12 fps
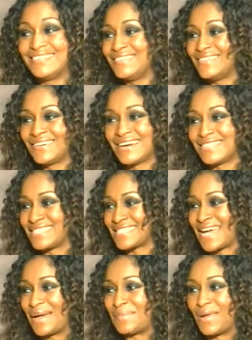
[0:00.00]
You got this
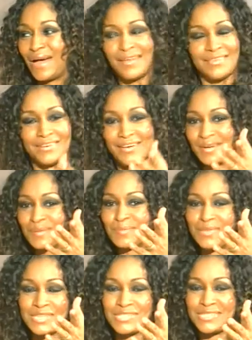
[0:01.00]
guy. You got him
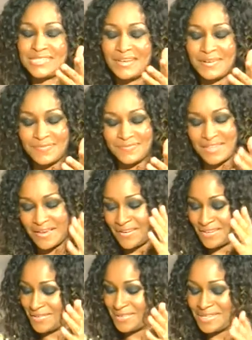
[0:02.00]
blushing now. Now
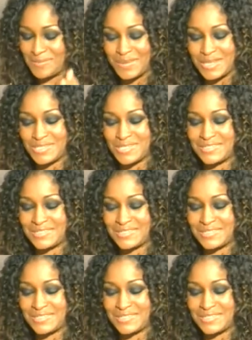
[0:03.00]
I know he's blushing.